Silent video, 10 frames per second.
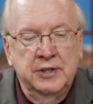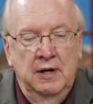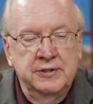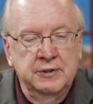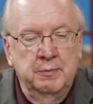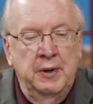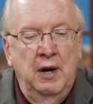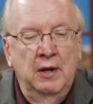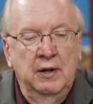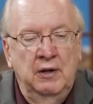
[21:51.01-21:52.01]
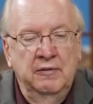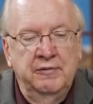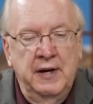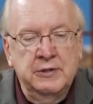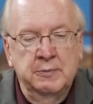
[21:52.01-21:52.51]
That's awesome. Paula
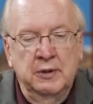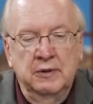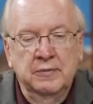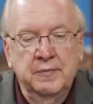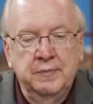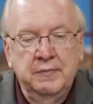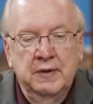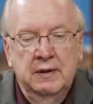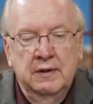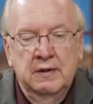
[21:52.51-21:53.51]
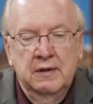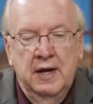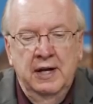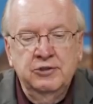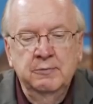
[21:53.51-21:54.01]
on Facebook,
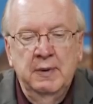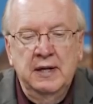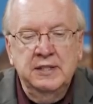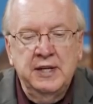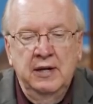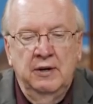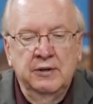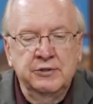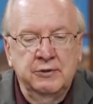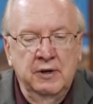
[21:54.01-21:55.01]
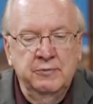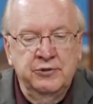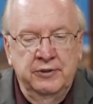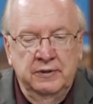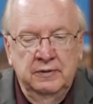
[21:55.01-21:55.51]
as you meditate on a
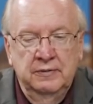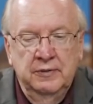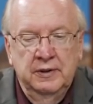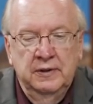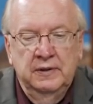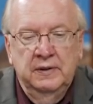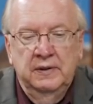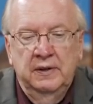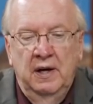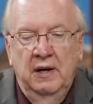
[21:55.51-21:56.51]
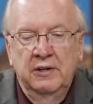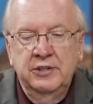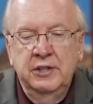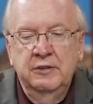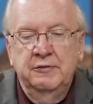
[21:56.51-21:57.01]
scripture,
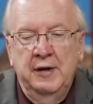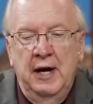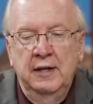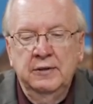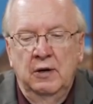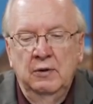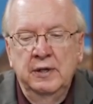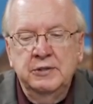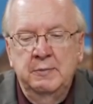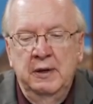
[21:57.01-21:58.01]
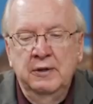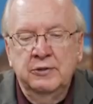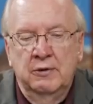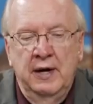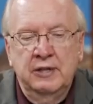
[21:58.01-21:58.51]
do you find the Holy
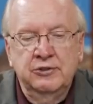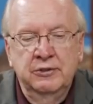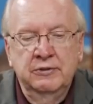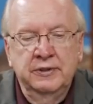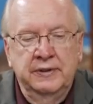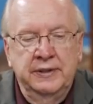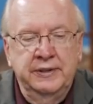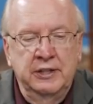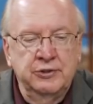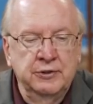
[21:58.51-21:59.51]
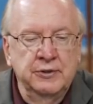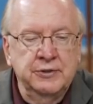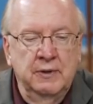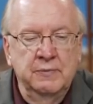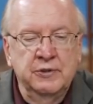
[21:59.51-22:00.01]
Spirit directs you to
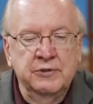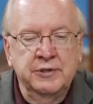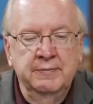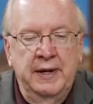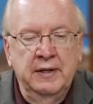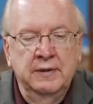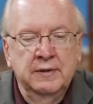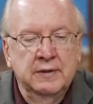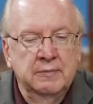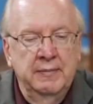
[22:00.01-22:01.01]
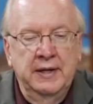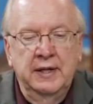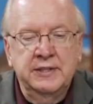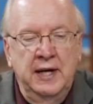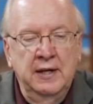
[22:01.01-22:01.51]
additional scriptures to
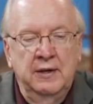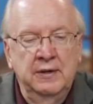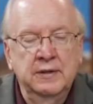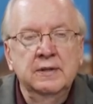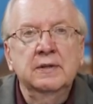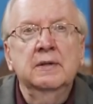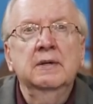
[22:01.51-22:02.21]
meditate on?